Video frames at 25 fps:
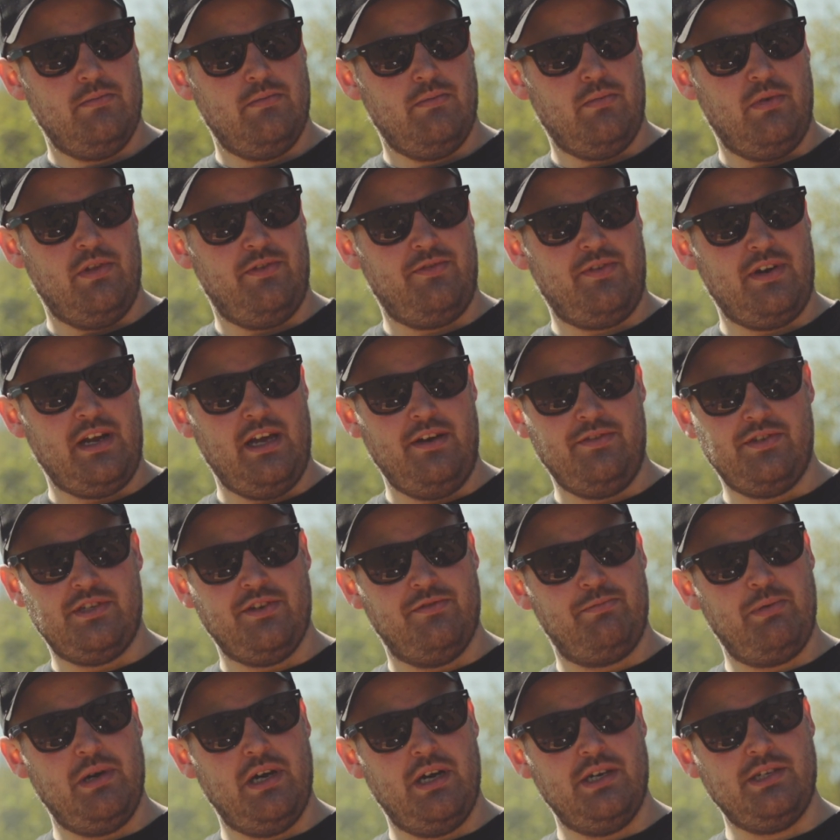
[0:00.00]
with flavours
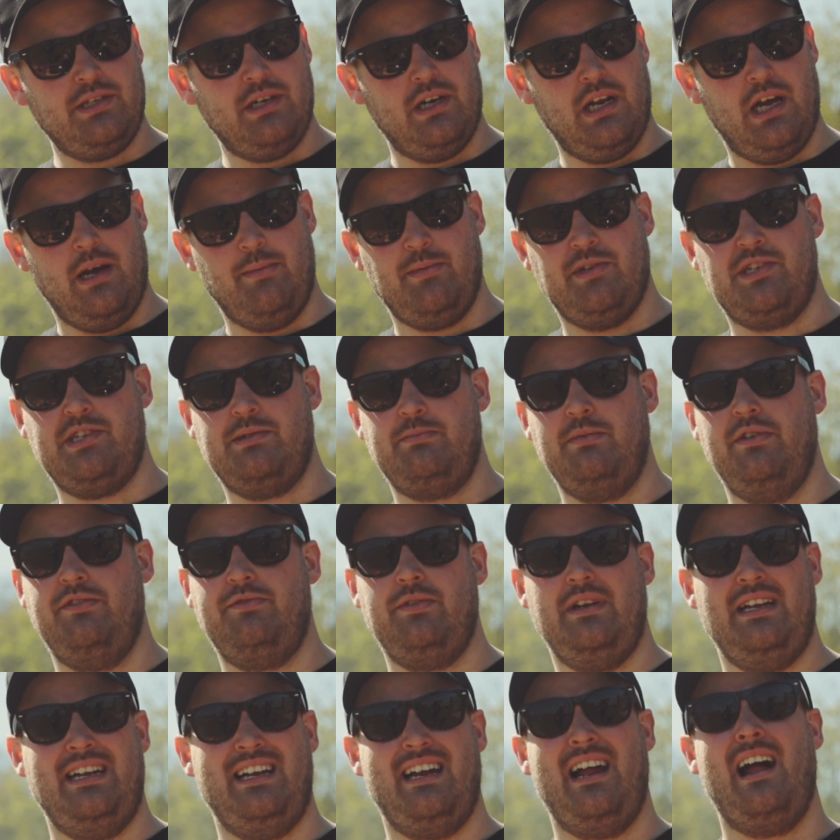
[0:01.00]
of Persian lime and smooth
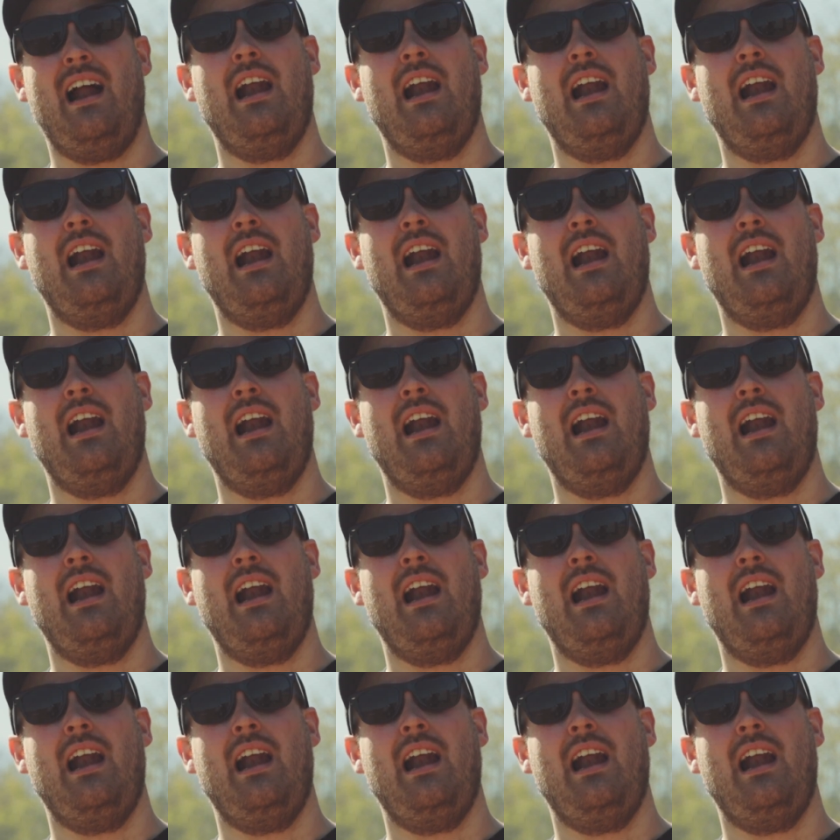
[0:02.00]
vanilla.